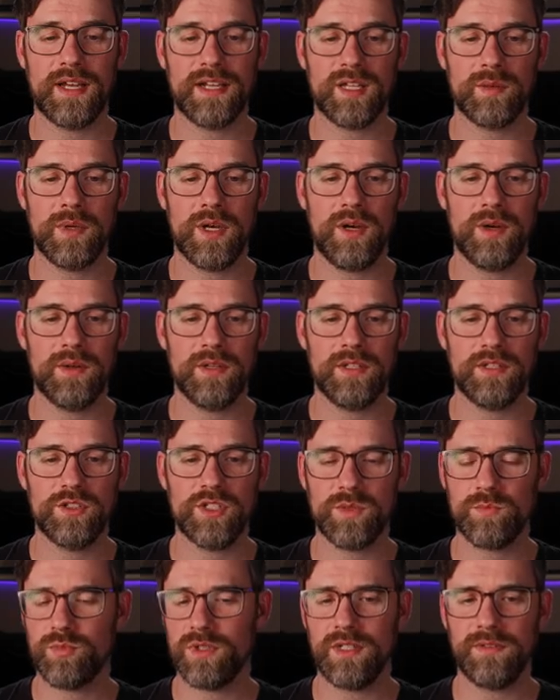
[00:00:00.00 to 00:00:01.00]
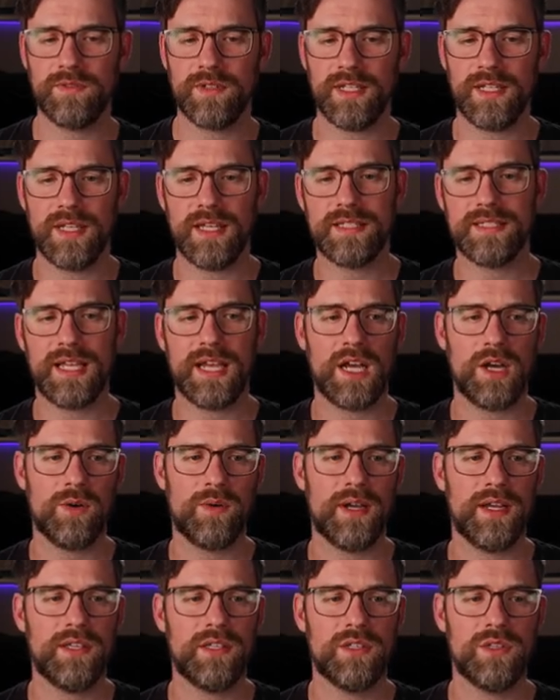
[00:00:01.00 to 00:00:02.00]
talk about just briefly is how
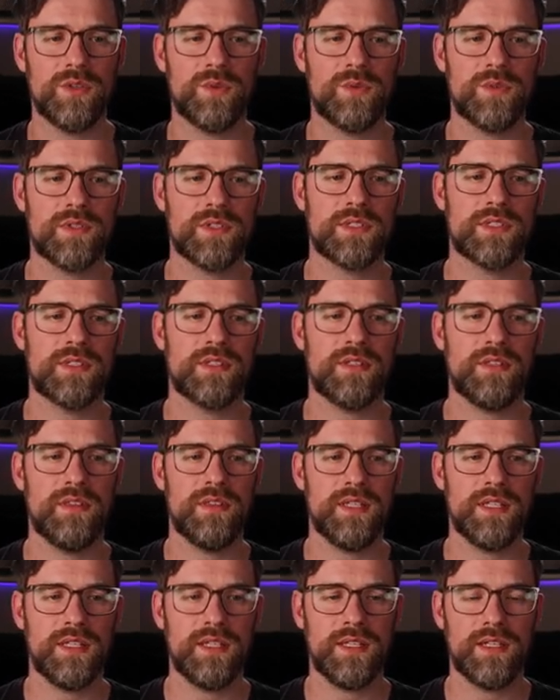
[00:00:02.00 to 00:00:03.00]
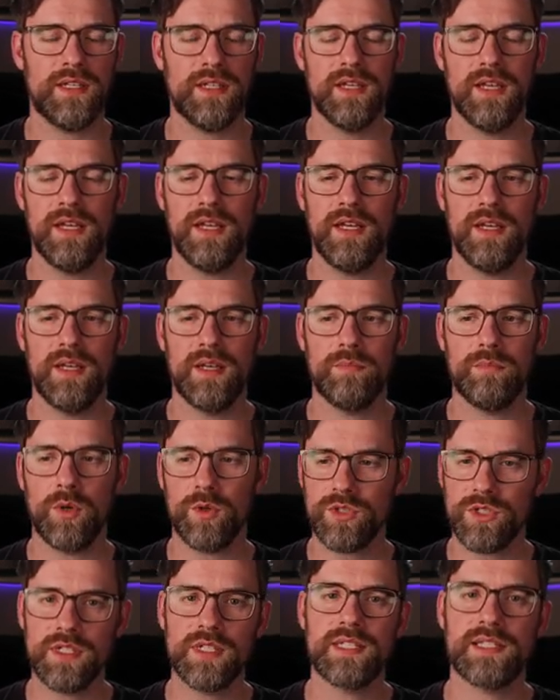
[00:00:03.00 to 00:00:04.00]
I used the
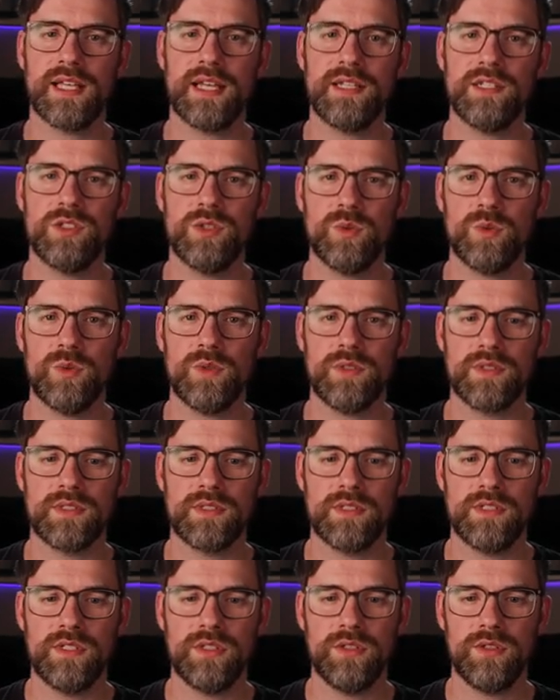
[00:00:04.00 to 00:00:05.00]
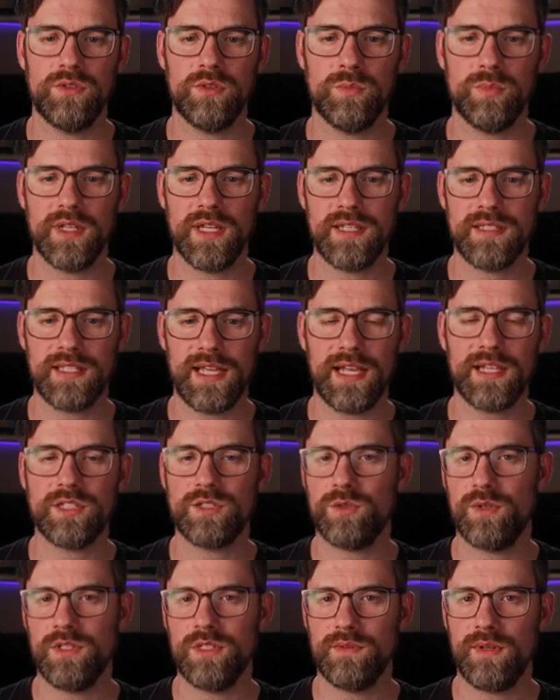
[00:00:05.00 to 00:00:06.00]
motion design tools to place
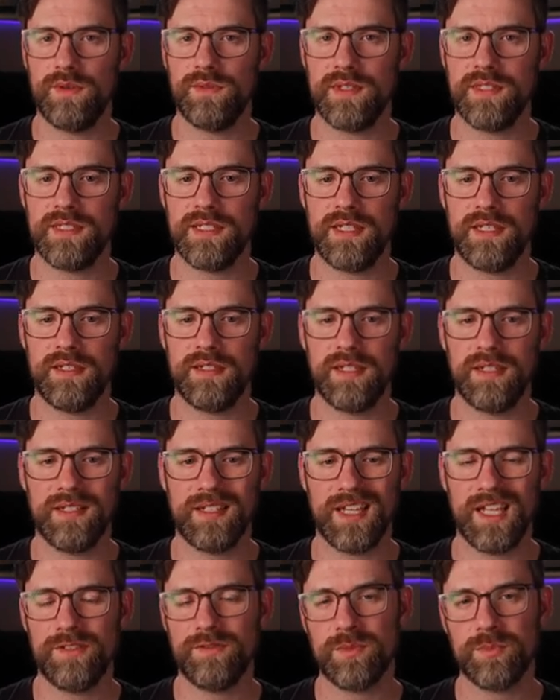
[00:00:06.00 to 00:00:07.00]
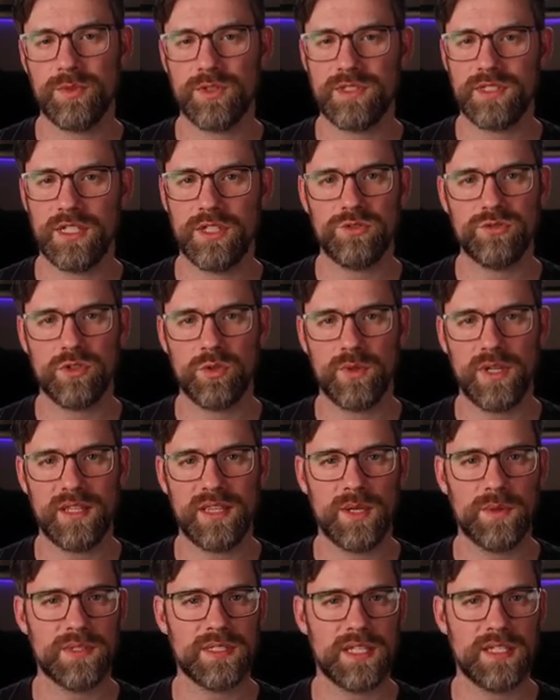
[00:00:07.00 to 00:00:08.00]
asteroids around the scene in kind of a procedural way
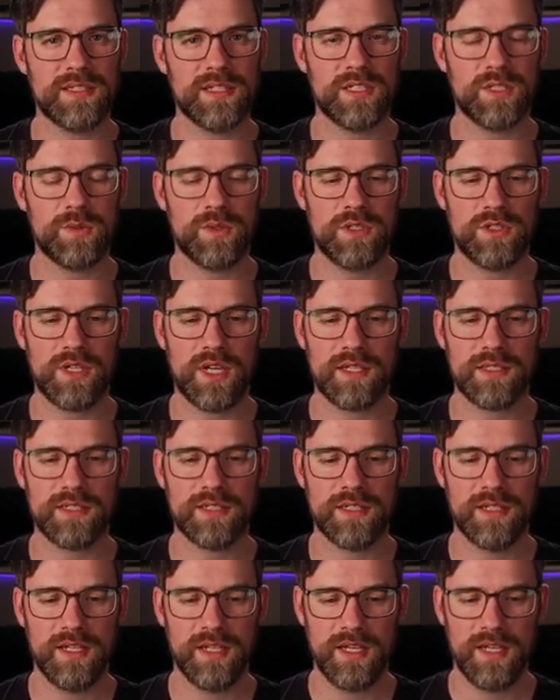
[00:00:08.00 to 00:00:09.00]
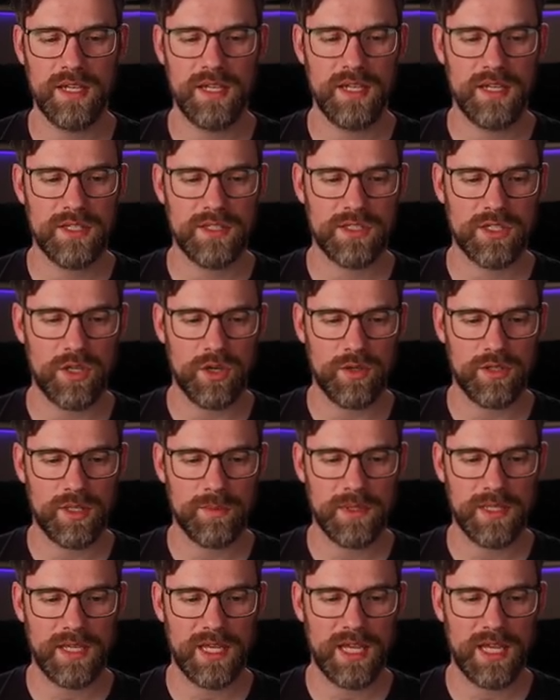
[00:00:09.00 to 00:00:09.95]
that was easy to adjust. So let me